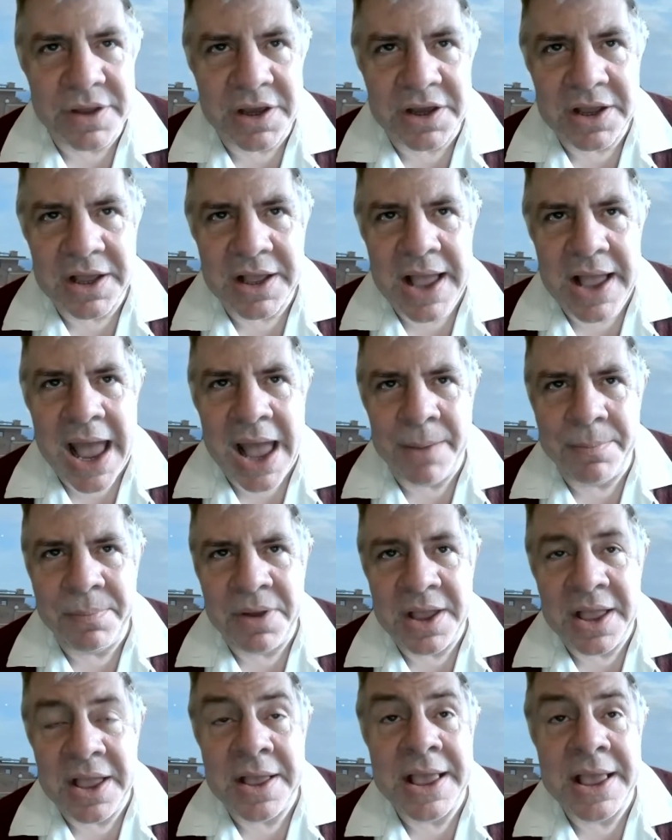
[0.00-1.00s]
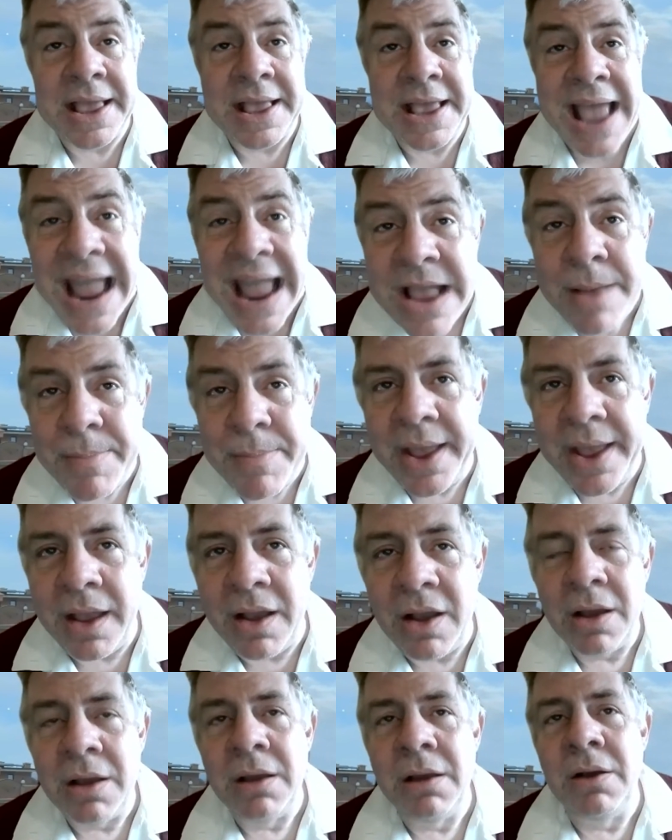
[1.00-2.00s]
that um,
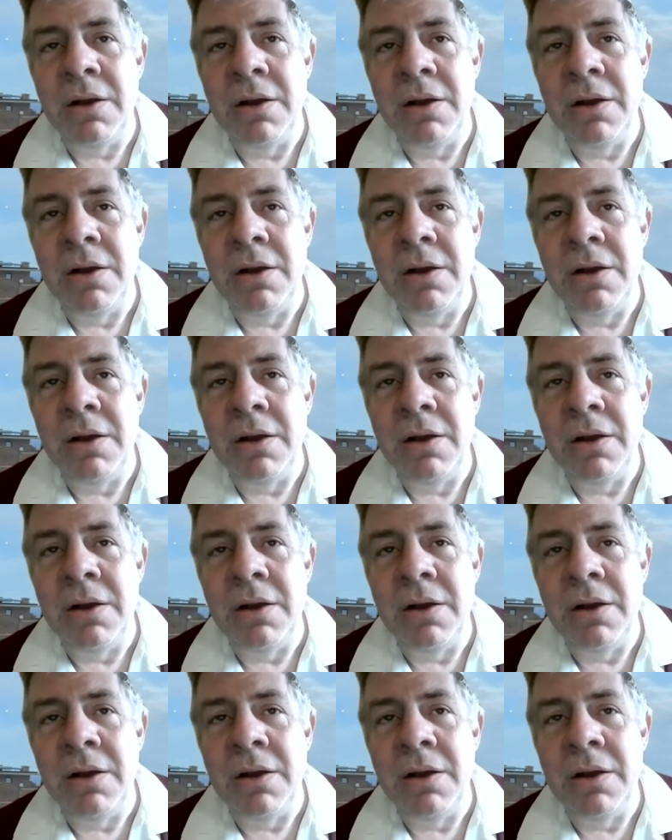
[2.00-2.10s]
gaming,